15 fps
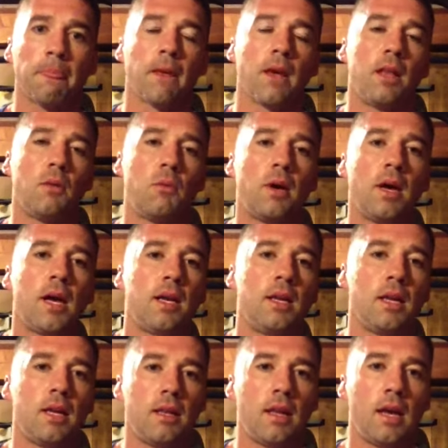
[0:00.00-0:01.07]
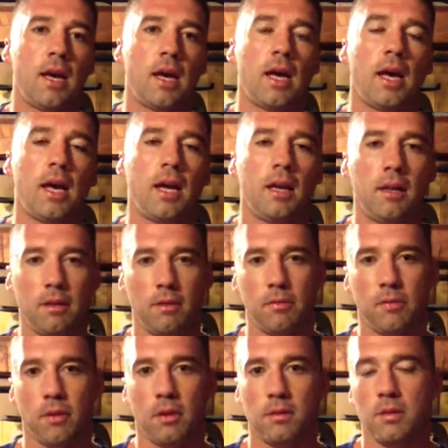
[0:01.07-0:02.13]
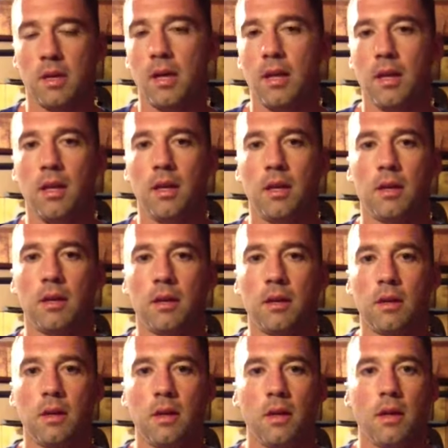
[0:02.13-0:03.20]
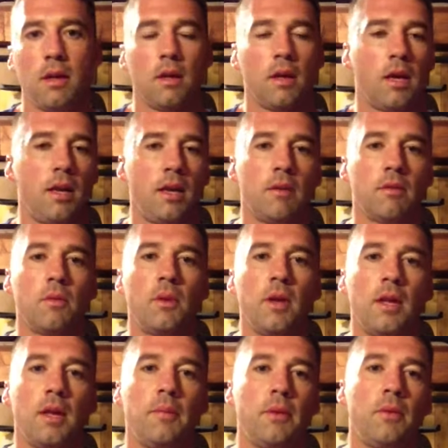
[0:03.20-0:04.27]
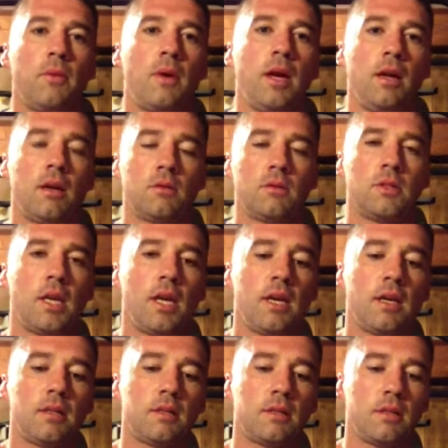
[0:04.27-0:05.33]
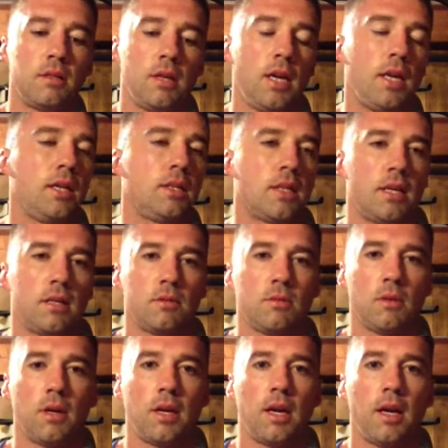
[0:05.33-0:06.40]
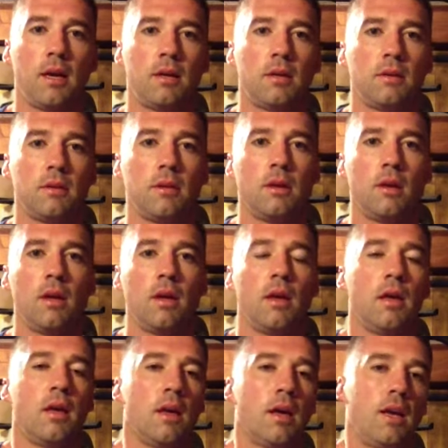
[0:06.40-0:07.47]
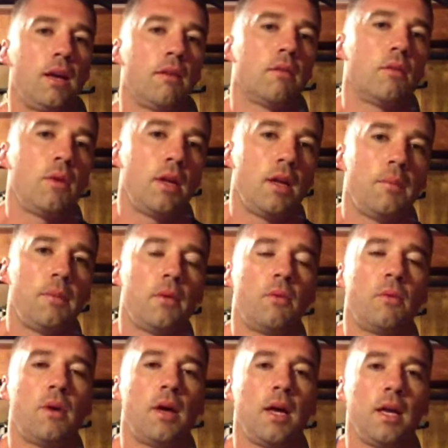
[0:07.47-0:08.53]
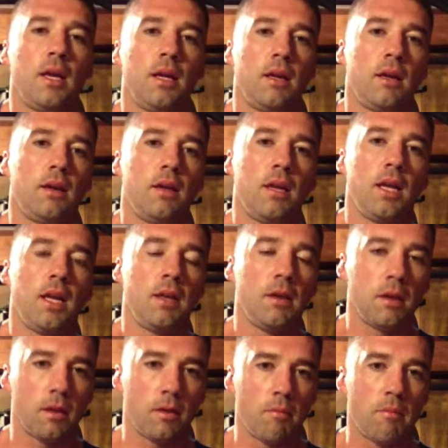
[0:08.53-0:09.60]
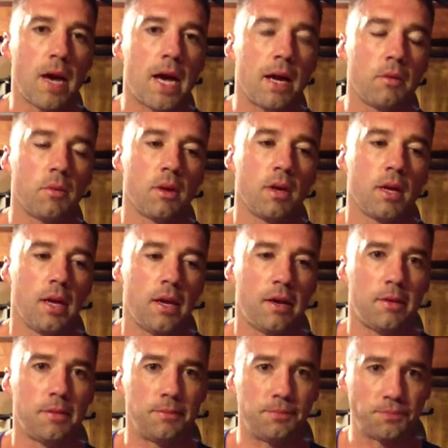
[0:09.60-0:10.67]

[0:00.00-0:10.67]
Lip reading: And the way I did that, I had to, for a solid year, I never went up in weight on chest, any chest workout. I never went up on weight in any back workout.